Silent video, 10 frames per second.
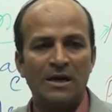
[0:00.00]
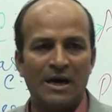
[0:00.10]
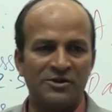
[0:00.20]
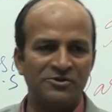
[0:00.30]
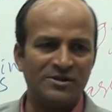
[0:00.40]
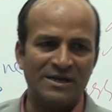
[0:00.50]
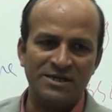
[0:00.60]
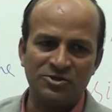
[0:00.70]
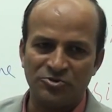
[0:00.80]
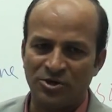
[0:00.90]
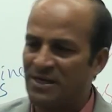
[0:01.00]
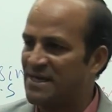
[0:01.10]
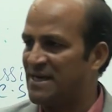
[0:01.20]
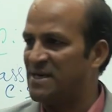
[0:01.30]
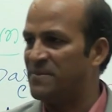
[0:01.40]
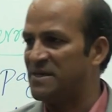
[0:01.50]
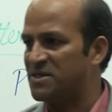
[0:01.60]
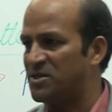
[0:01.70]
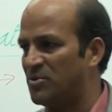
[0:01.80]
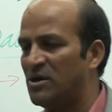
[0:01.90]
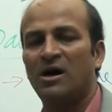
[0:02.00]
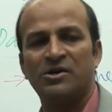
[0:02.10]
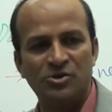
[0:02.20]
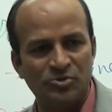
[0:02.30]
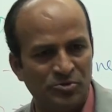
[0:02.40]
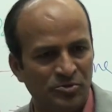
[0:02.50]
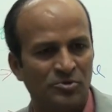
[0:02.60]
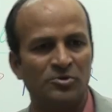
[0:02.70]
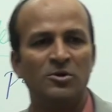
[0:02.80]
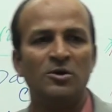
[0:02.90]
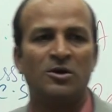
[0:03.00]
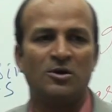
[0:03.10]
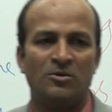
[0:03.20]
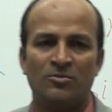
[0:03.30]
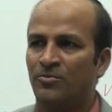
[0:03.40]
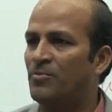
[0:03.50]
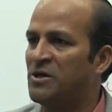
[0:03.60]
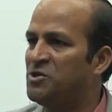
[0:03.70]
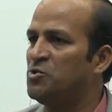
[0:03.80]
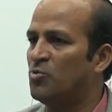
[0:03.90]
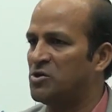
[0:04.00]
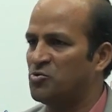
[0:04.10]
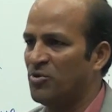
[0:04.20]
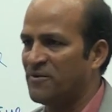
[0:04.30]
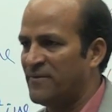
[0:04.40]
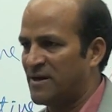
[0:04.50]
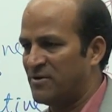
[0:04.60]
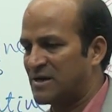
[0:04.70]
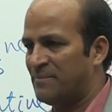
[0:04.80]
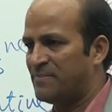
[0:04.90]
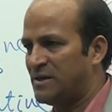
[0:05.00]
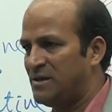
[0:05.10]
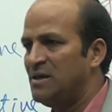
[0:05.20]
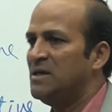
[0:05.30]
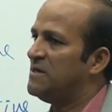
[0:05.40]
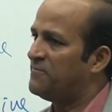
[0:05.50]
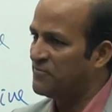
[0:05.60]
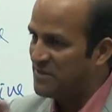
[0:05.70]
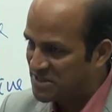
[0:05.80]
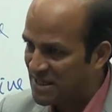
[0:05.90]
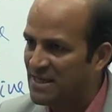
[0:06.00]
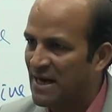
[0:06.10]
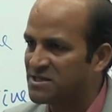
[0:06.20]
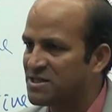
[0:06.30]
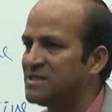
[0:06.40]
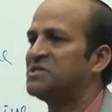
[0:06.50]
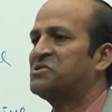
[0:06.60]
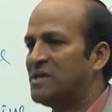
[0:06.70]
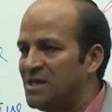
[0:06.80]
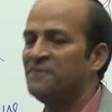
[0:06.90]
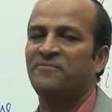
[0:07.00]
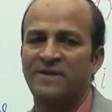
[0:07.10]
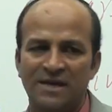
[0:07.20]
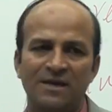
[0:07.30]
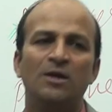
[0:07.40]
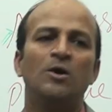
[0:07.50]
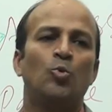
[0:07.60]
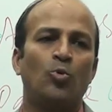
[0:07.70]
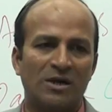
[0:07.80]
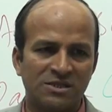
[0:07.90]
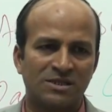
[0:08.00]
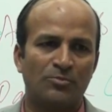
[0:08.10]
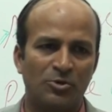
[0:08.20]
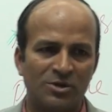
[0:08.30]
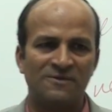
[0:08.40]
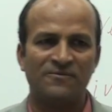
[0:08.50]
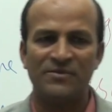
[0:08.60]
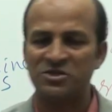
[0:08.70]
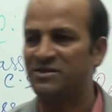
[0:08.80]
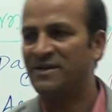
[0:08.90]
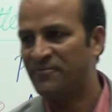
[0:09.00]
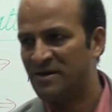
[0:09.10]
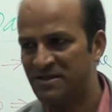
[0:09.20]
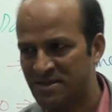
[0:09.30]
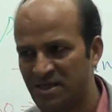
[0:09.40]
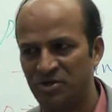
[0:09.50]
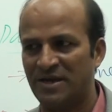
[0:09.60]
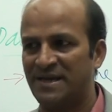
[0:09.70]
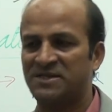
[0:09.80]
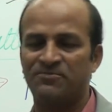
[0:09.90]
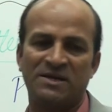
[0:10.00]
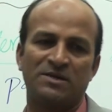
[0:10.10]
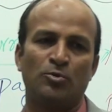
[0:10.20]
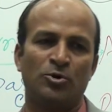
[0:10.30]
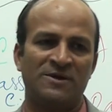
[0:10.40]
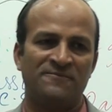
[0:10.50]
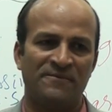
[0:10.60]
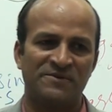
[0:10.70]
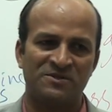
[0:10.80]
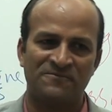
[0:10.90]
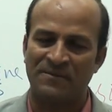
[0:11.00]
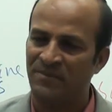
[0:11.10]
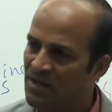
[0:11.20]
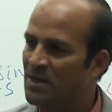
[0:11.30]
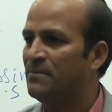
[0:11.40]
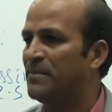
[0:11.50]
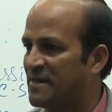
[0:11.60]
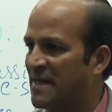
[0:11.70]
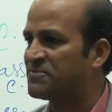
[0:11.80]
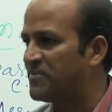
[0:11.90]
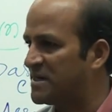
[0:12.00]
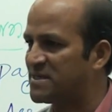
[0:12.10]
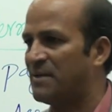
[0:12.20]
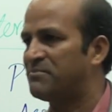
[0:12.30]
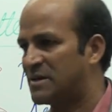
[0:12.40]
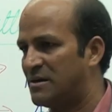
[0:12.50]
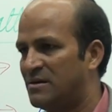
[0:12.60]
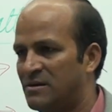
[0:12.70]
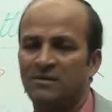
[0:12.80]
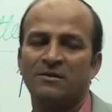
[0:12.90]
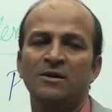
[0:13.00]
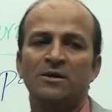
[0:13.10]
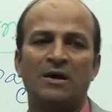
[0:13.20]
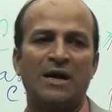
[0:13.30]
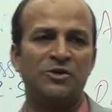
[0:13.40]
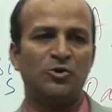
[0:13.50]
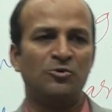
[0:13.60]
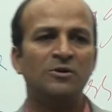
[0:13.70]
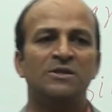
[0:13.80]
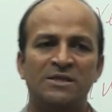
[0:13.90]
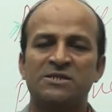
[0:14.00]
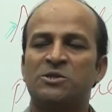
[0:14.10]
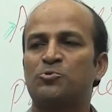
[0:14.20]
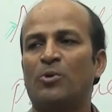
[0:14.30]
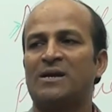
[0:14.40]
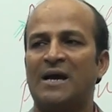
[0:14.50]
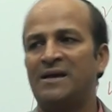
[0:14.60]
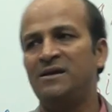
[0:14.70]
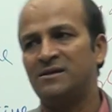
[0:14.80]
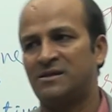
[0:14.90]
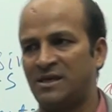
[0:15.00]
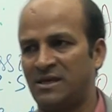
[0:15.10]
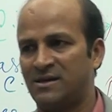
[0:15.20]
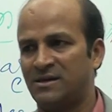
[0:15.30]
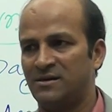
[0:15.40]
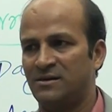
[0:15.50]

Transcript: are you ready to relocate any place in the world are you uh, why do you want to work for our company if we say the answer still if he wants some more information definitely sir you are expecting more information from me but as far as i am uh, i know this is what i think